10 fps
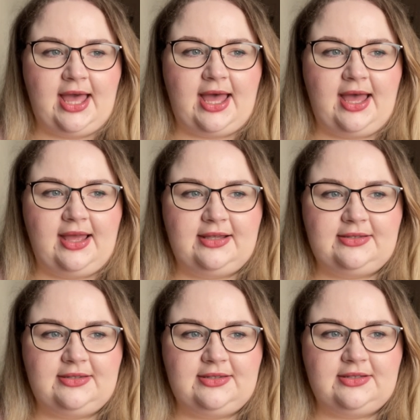
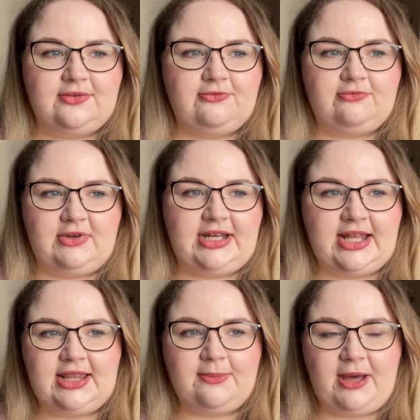and
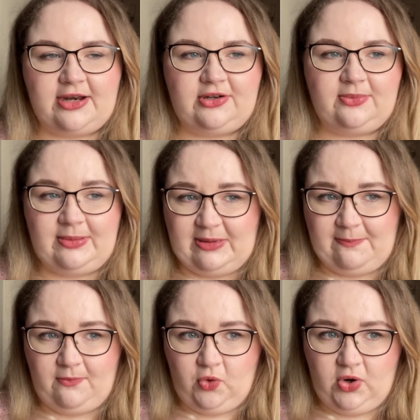reknit the pattern a wee bit
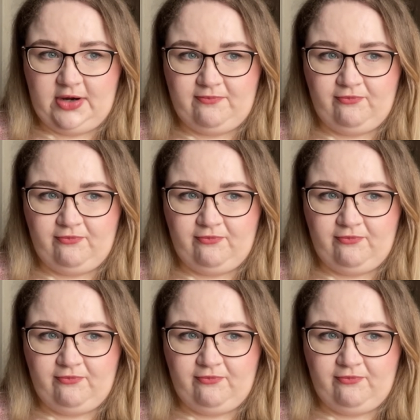more,